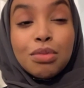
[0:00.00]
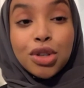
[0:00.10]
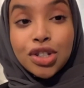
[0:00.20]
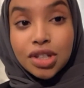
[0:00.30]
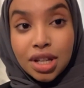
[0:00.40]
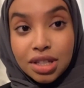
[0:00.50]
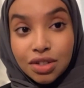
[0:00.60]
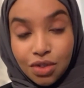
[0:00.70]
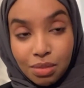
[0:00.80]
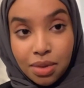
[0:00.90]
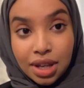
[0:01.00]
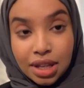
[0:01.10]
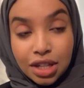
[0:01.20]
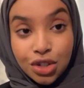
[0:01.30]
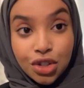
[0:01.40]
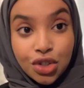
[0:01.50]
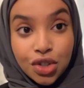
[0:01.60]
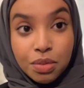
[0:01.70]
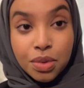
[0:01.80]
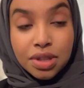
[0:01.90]
appreciated from my
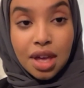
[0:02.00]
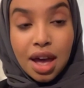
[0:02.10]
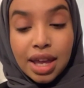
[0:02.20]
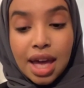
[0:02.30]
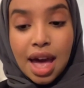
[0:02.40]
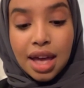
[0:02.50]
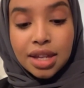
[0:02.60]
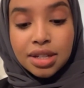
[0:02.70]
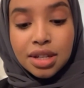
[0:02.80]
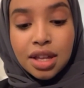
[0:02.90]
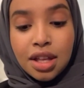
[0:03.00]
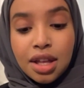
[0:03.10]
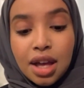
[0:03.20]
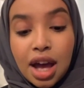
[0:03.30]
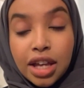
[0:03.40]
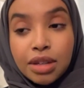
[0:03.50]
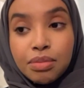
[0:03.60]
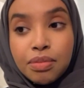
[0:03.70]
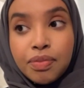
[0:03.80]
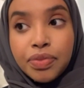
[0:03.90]
internship is that I
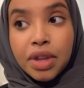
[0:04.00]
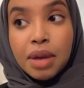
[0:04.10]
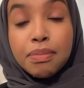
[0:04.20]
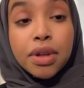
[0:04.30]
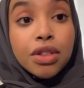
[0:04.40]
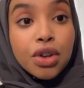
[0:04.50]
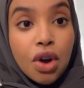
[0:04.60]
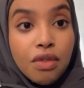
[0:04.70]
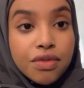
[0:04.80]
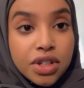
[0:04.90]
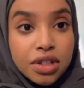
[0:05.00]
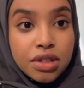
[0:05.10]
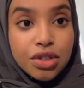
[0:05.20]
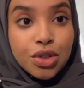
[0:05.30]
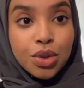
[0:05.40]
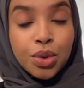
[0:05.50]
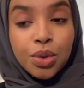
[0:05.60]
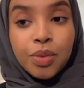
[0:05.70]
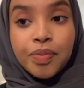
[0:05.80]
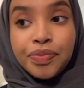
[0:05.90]
built the confidence
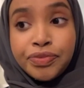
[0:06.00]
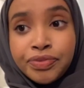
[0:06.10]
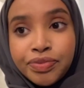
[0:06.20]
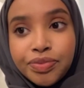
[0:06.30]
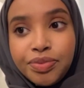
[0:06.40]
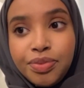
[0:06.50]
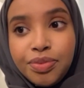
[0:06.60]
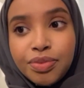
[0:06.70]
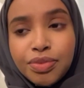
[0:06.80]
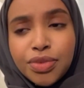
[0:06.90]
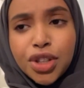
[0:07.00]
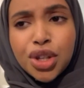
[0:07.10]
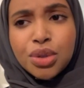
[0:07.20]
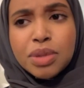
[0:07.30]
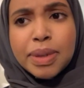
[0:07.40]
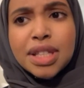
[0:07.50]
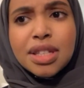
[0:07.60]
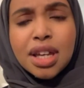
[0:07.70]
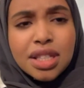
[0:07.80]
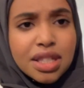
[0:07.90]
to, speak
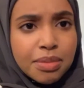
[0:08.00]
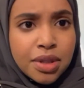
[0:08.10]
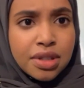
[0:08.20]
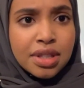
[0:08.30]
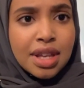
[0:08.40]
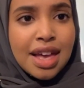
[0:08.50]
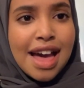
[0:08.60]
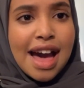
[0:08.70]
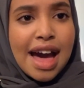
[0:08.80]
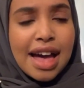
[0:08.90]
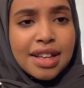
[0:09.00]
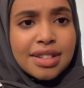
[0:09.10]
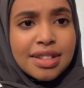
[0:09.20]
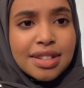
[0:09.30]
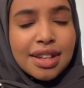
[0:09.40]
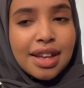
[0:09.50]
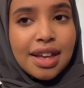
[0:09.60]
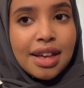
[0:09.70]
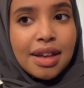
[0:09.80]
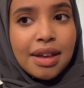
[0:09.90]
to customers and
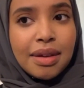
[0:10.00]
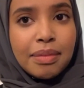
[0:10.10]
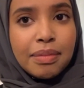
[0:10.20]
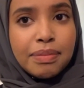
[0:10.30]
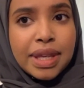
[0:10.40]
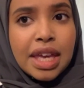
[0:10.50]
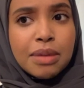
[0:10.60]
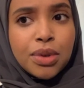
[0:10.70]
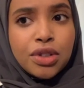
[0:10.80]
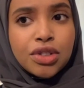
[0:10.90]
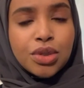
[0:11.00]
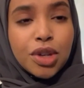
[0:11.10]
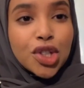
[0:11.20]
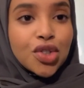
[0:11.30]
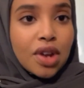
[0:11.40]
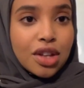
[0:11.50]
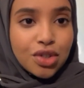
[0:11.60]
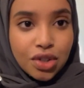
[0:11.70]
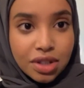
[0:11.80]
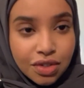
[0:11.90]
be able to extract
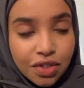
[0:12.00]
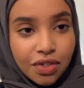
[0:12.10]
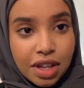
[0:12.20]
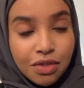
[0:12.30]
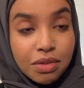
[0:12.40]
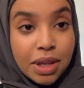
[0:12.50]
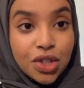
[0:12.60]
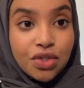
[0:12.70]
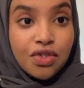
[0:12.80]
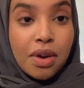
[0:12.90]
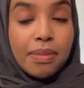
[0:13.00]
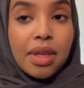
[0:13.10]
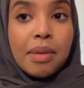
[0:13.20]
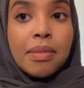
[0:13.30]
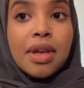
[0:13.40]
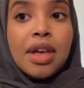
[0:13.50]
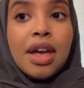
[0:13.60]
certain information from them